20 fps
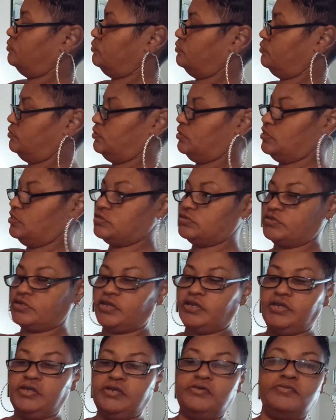these are
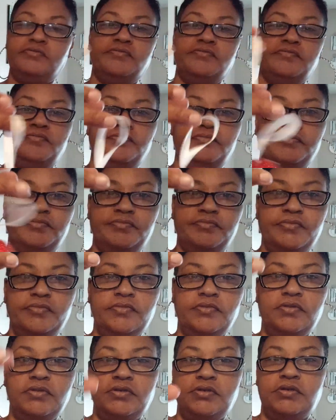cute
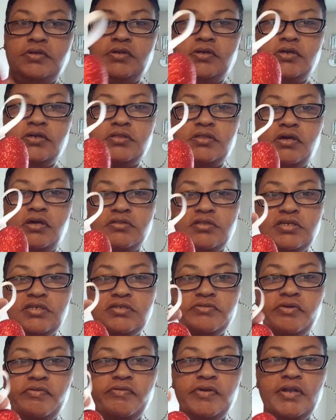I thought these
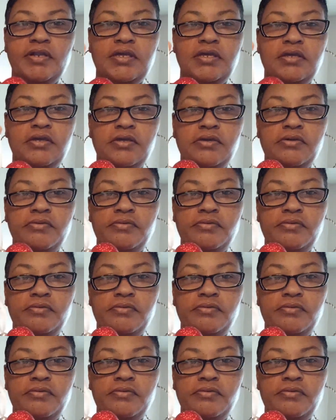were really cute